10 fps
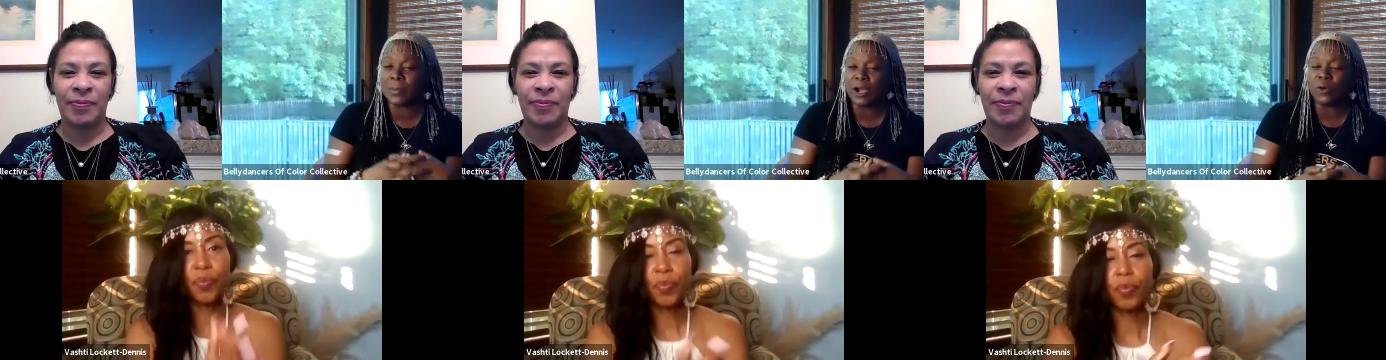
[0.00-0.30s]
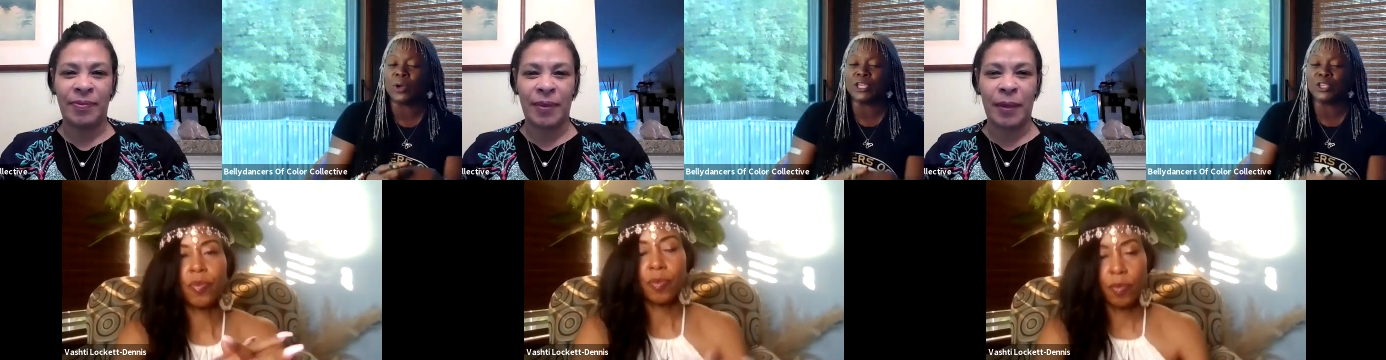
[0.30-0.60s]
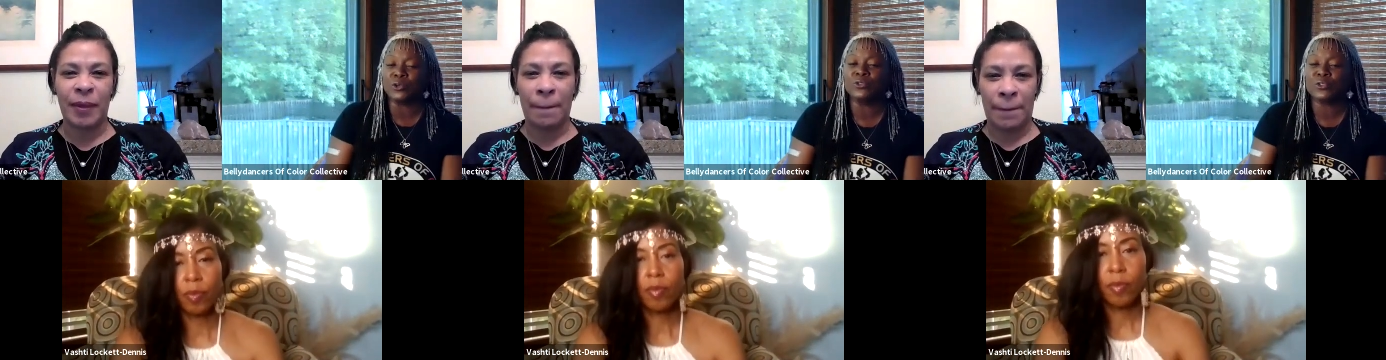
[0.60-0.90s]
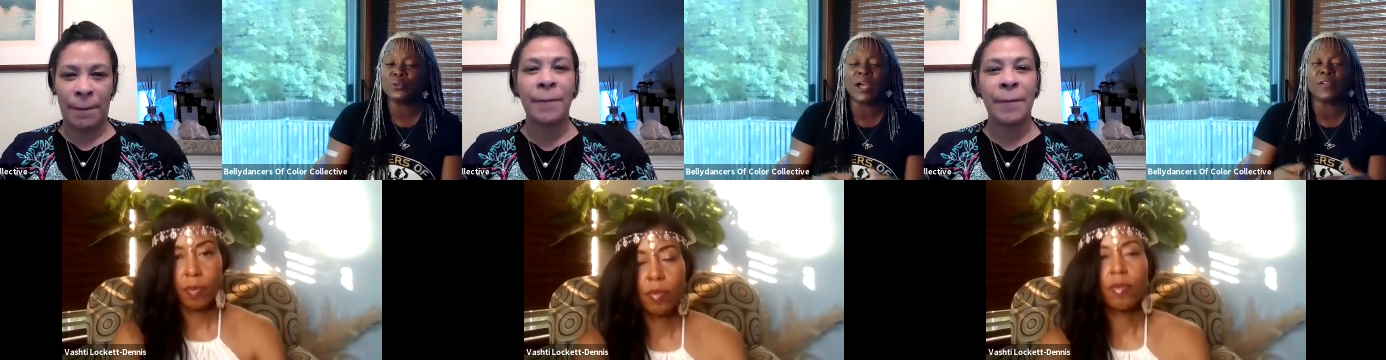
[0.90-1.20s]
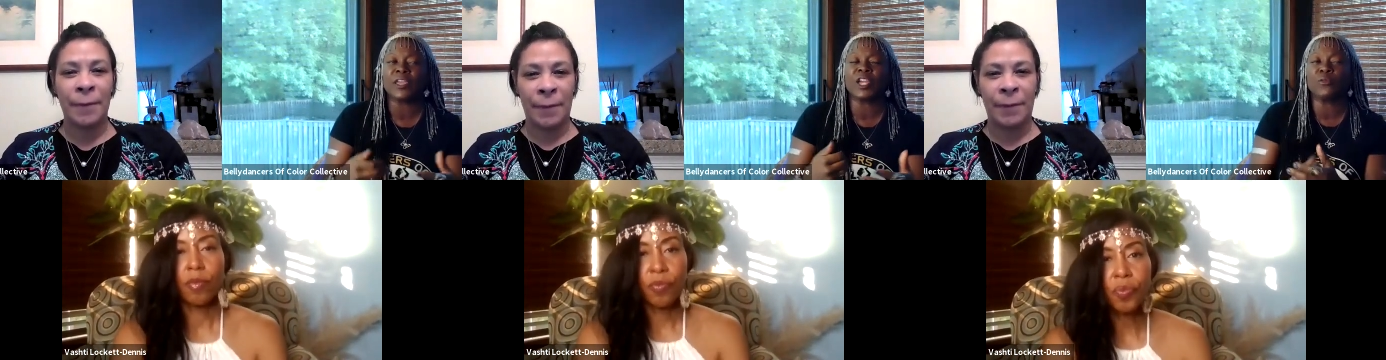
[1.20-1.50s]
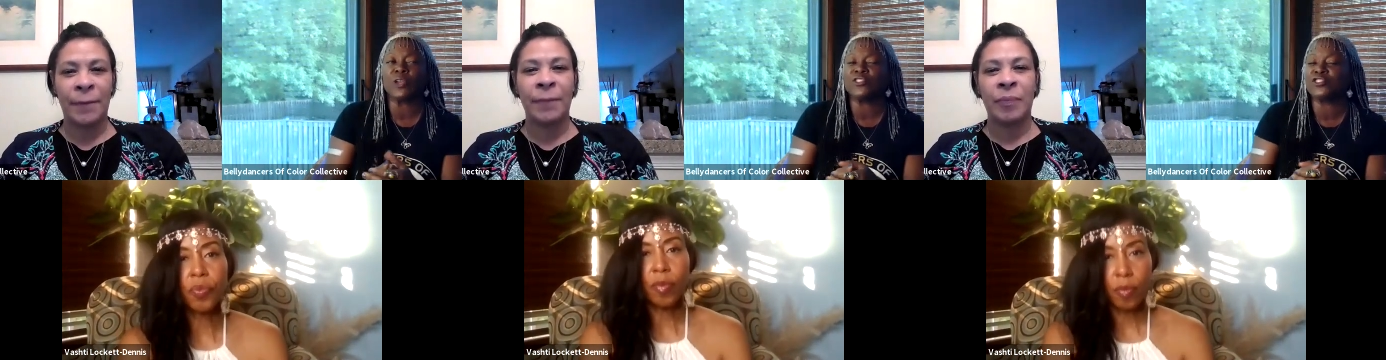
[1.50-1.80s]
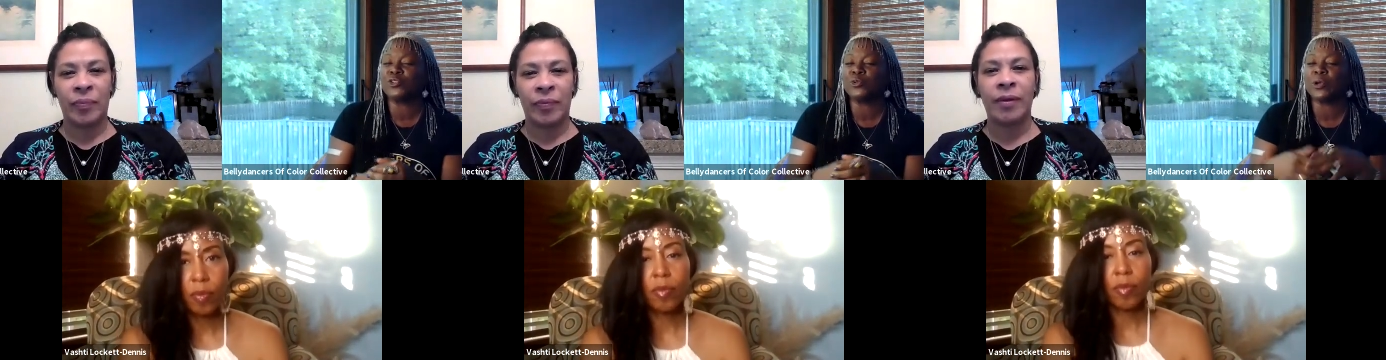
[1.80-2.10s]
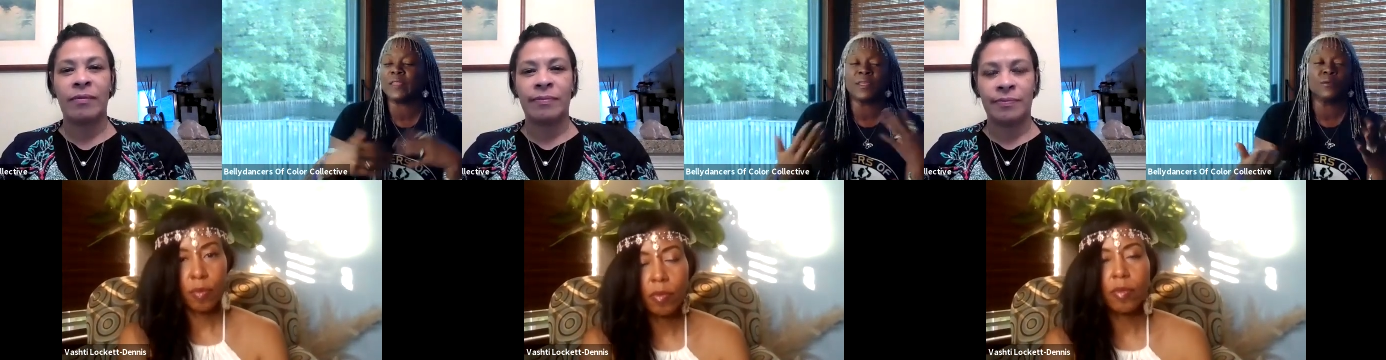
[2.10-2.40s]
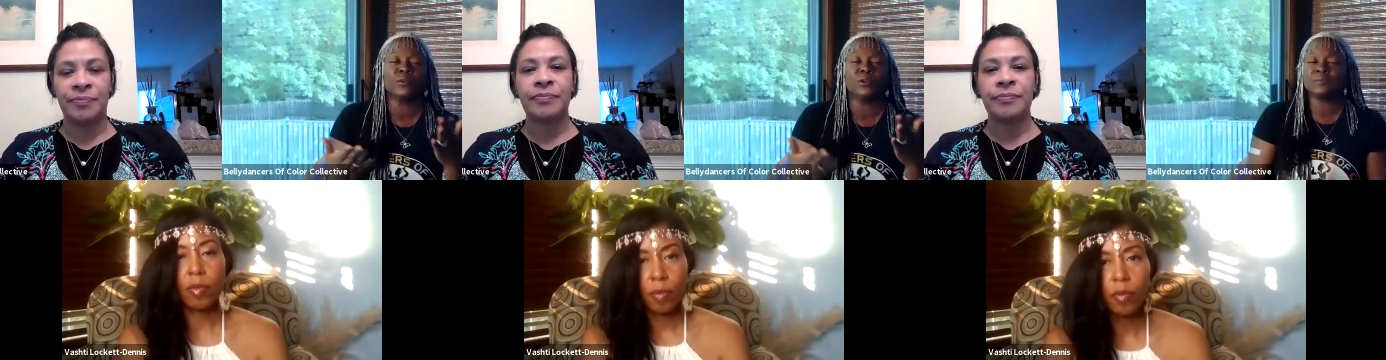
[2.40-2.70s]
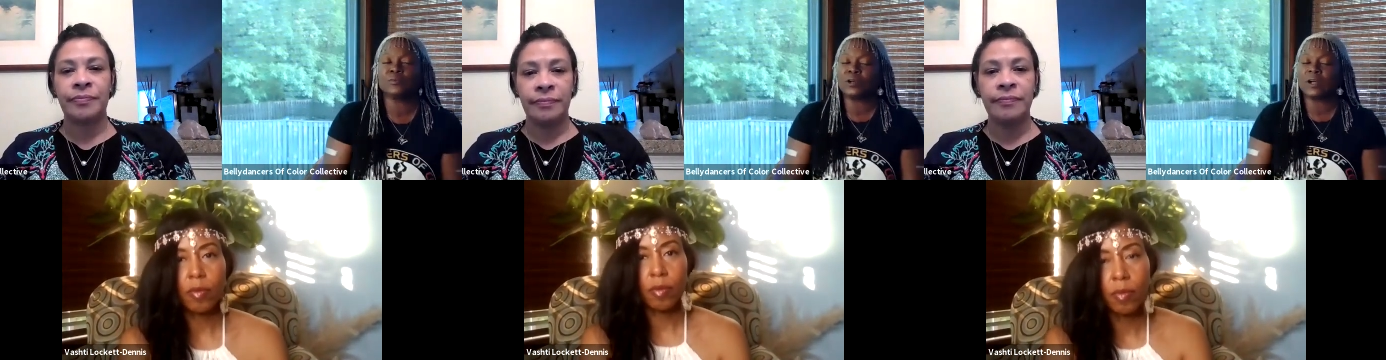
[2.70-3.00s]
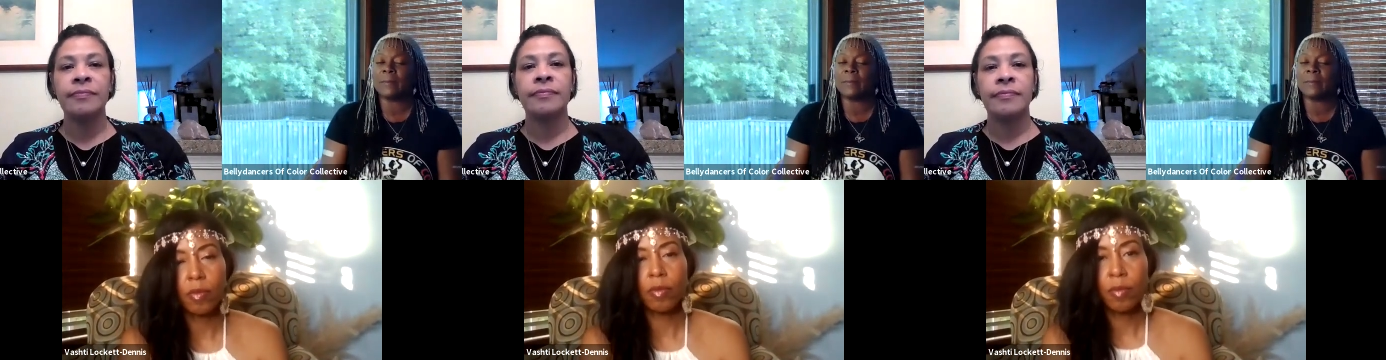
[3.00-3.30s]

Speaker 1: about what you do, how they can reach you, and then we'll we'll